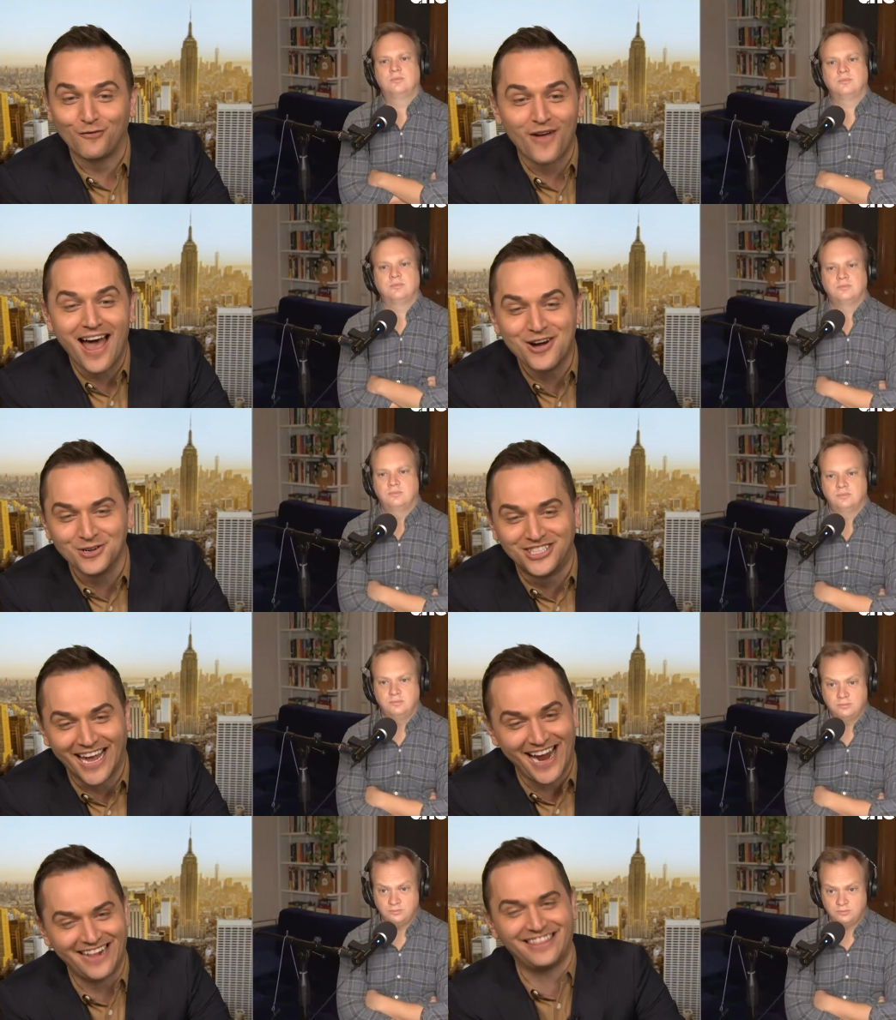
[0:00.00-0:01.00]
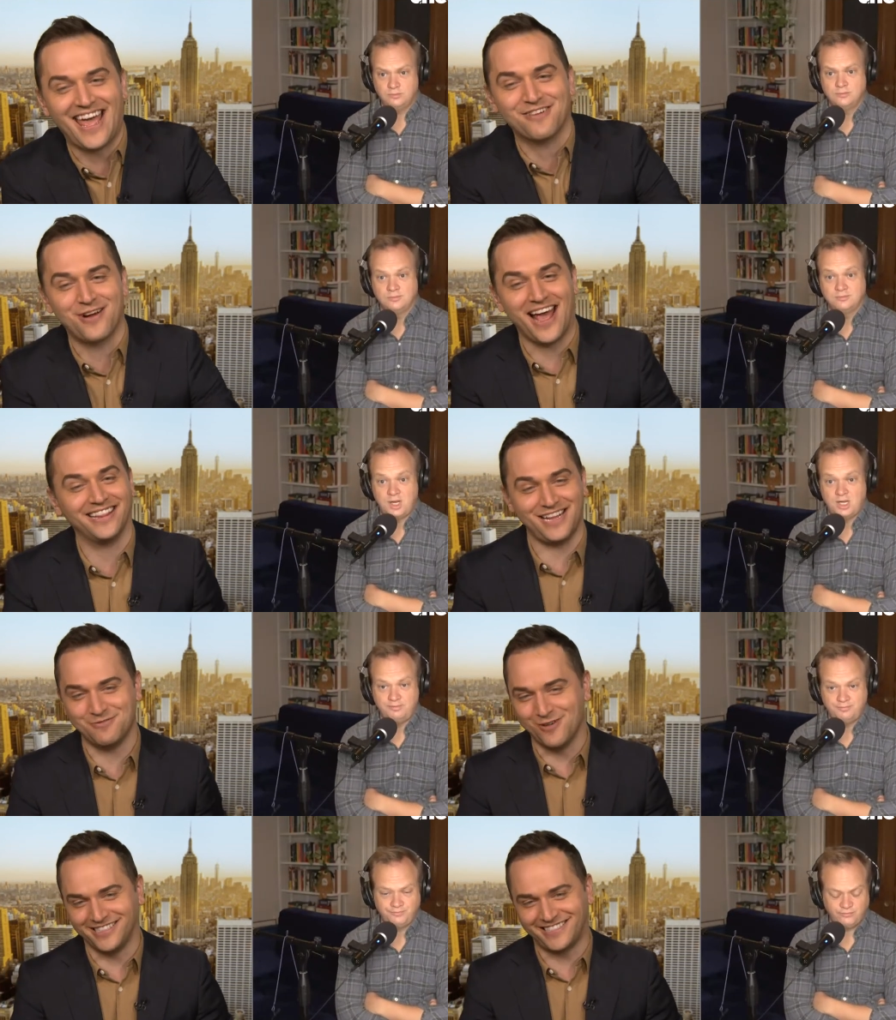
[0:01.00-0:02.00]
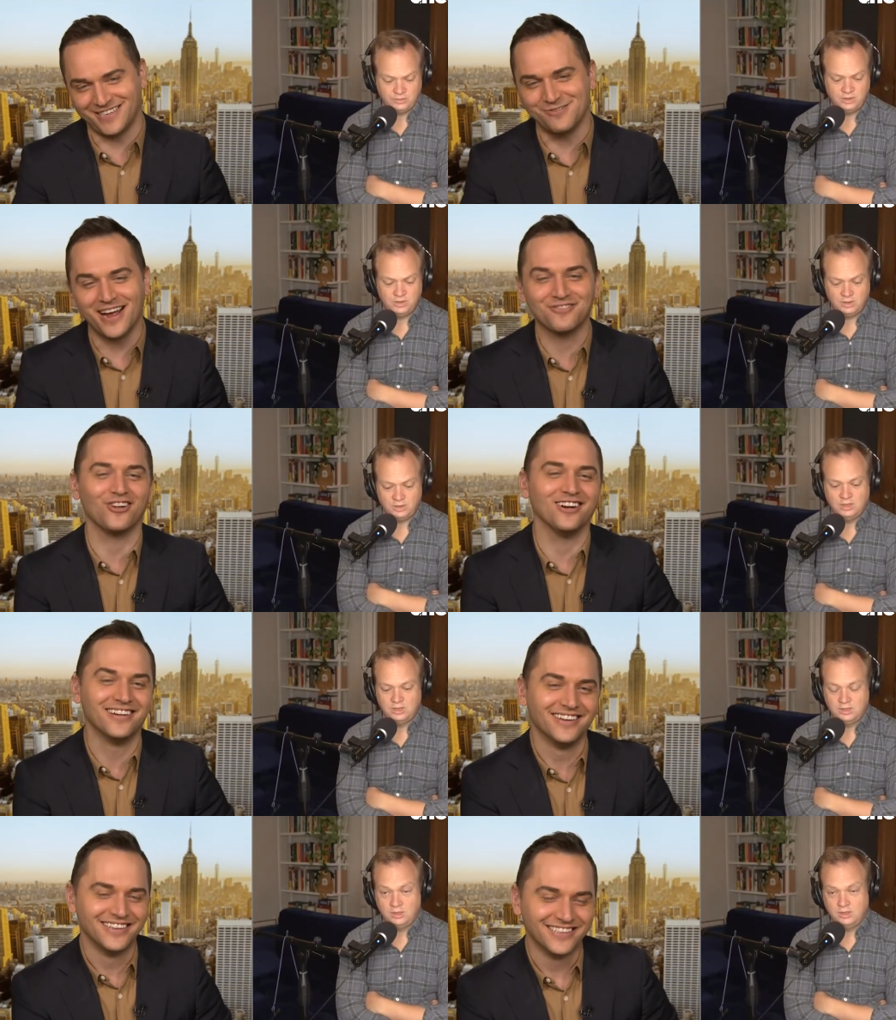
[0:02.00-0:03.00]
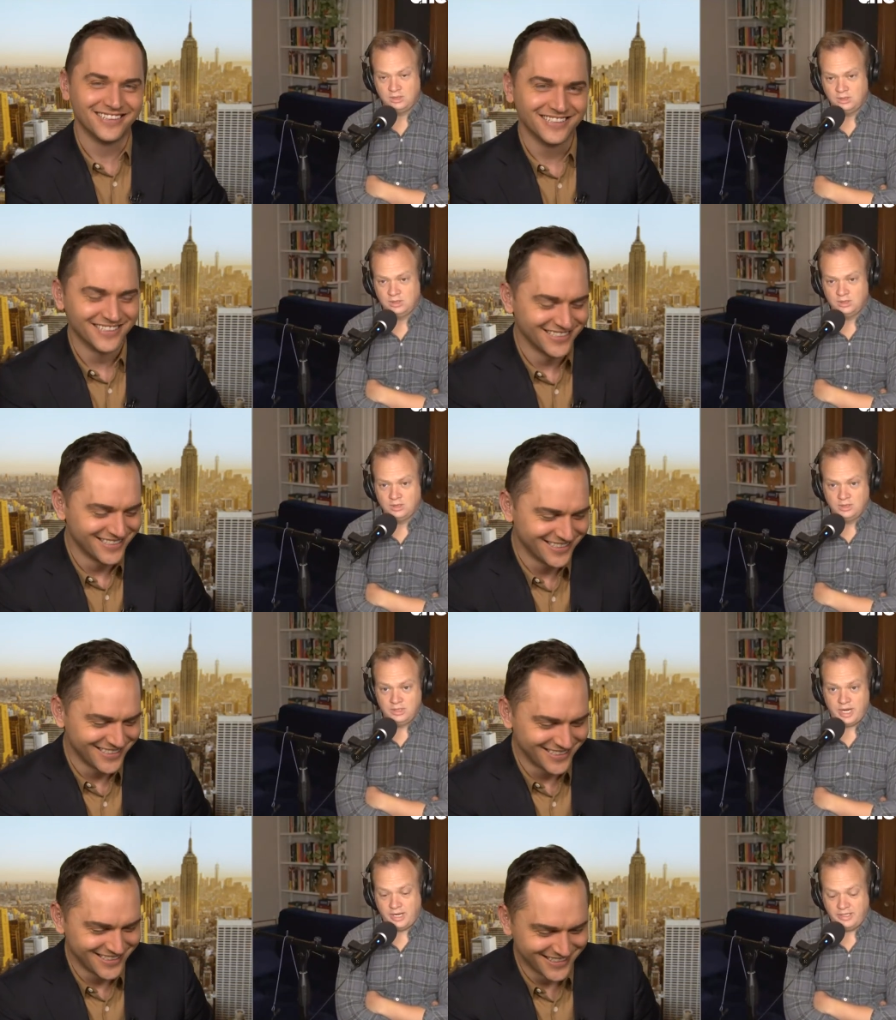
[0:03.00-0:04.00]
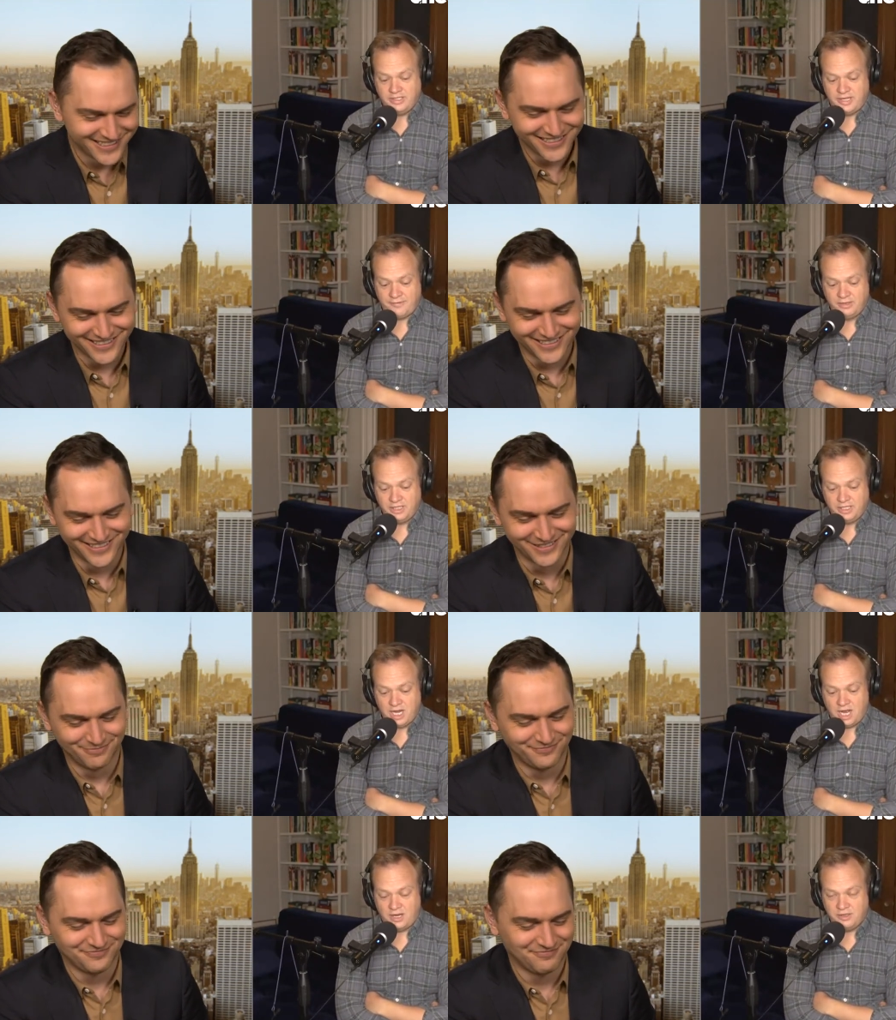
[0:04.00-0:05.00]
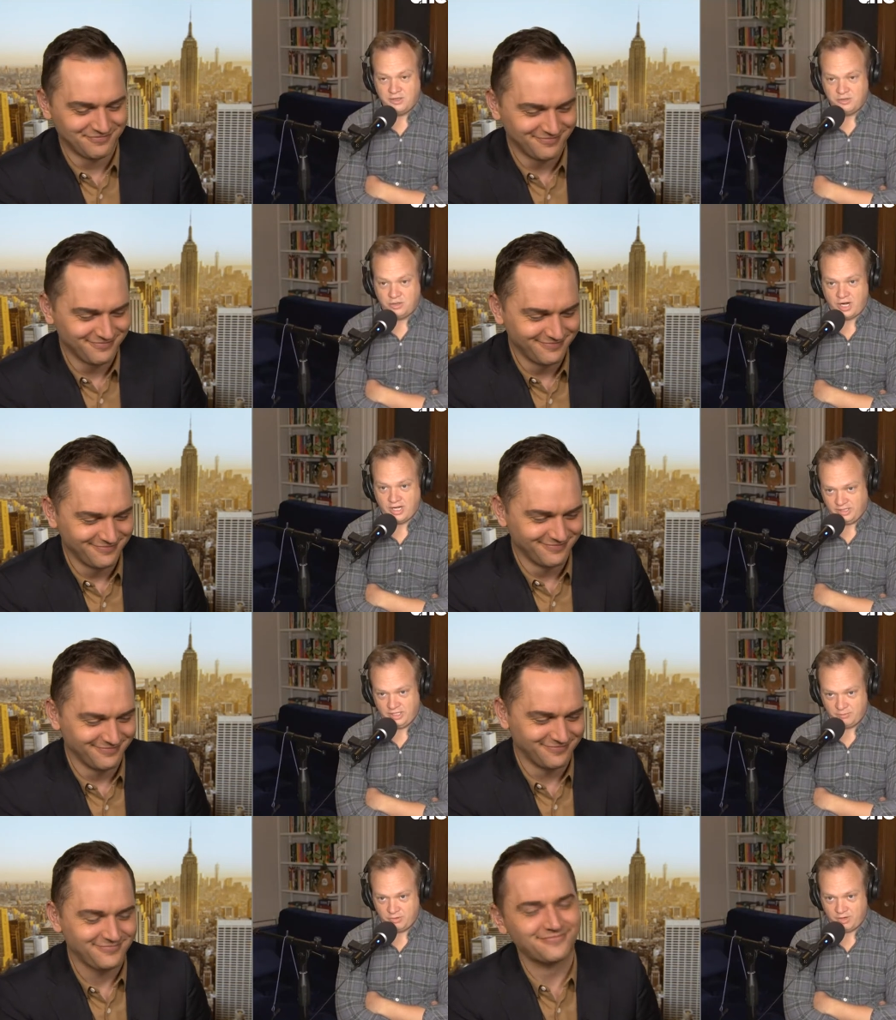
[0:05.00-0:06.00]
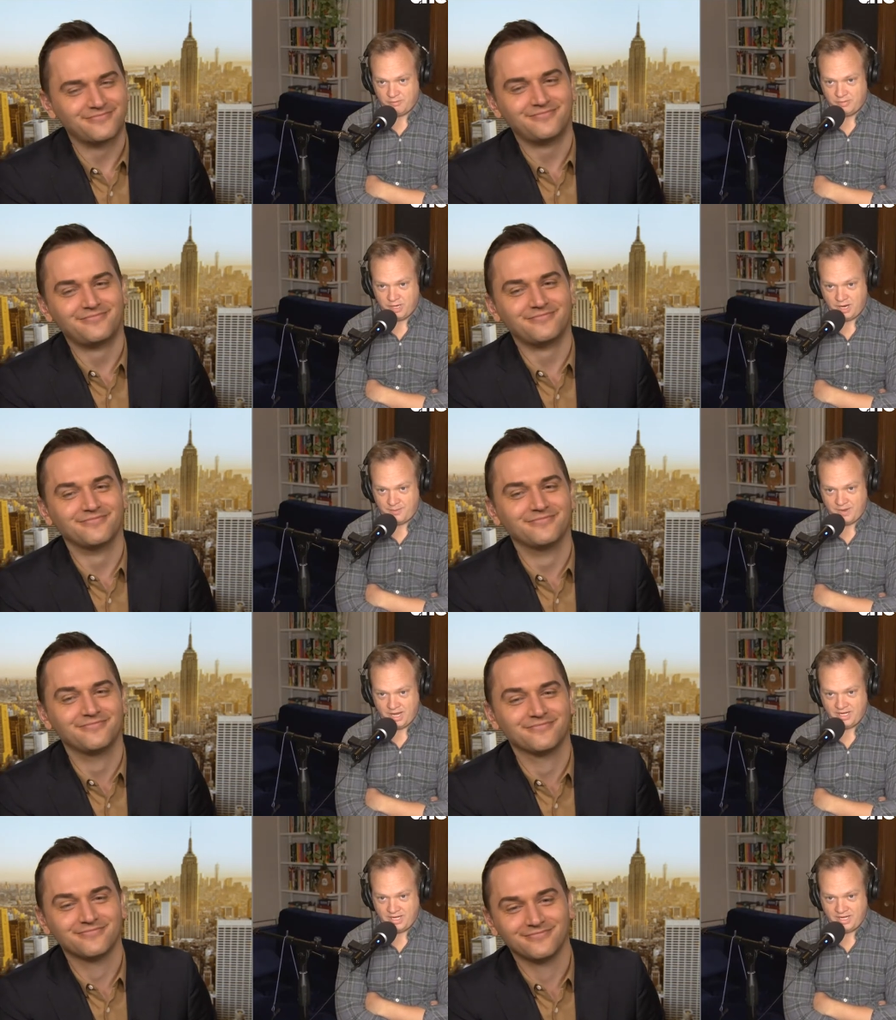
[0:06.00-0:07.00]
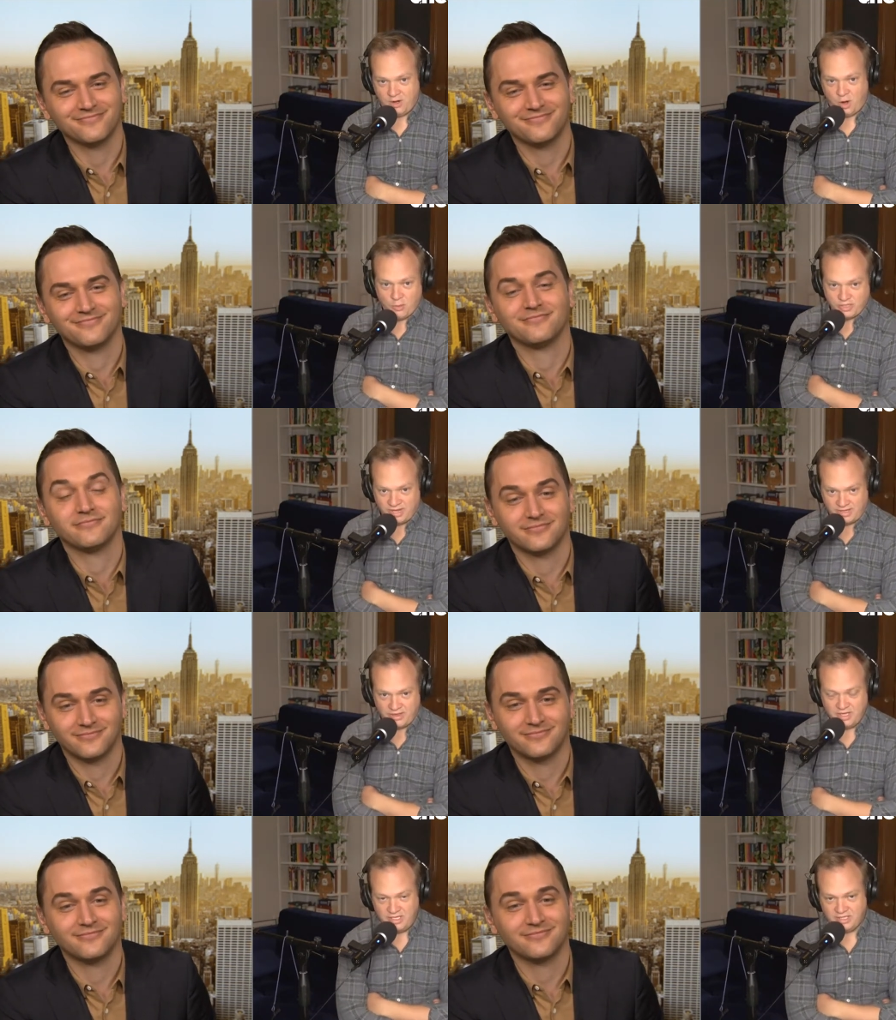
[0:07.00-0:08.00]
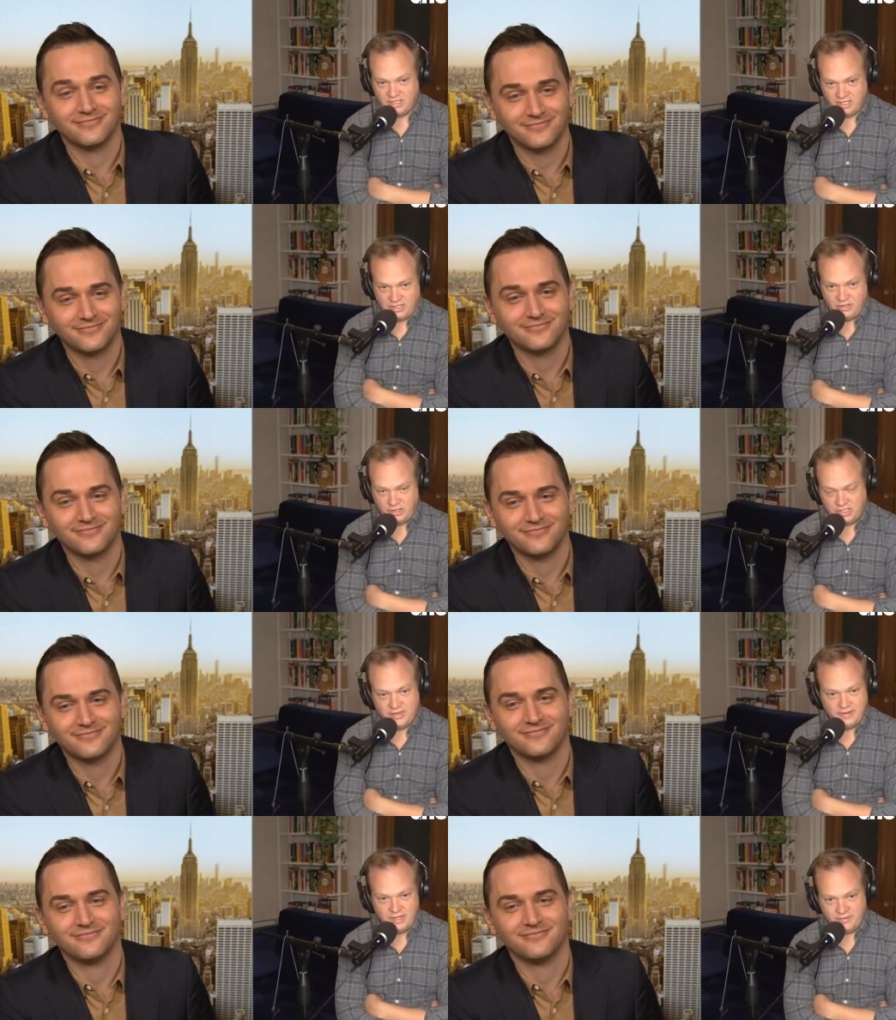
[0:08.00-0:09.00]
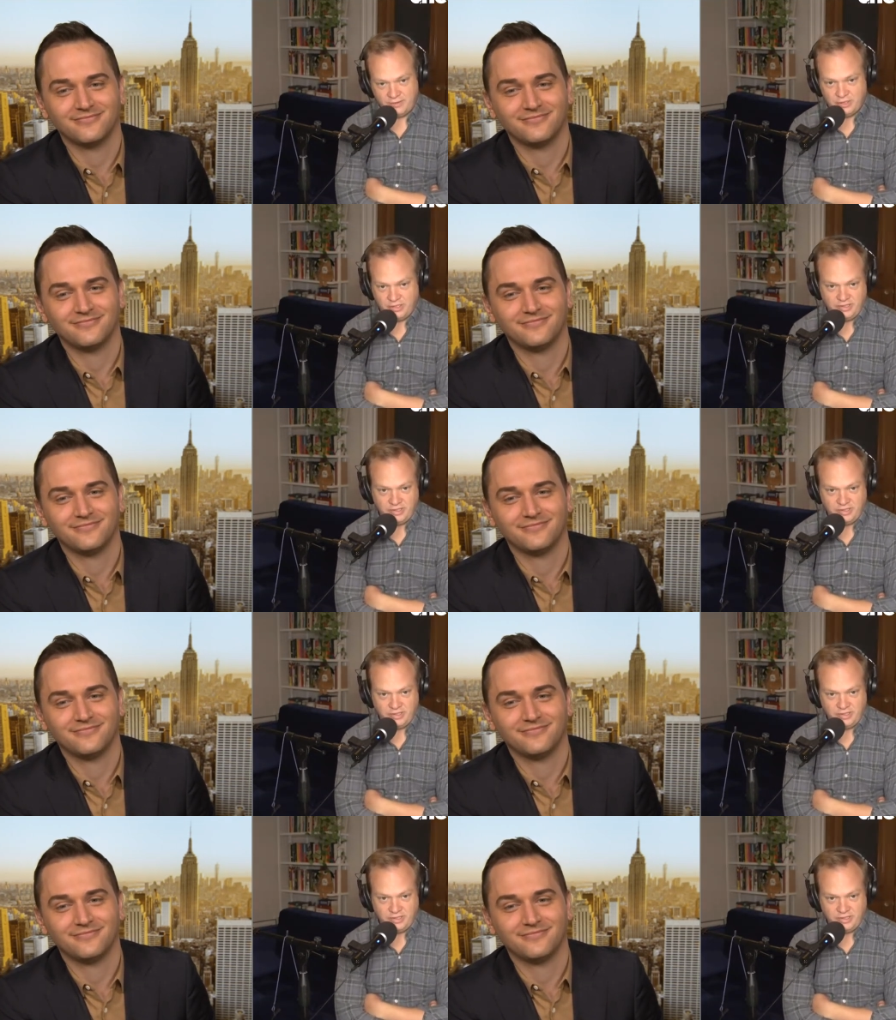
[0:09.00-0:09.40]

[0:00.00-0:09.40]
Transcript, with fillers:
Speaker 1: found at that rally yeah. whatsoever.
Speaker 2: Yeah, he's definitely uh, trying to keep Trump um, at an arm's length distance, just given that Virginia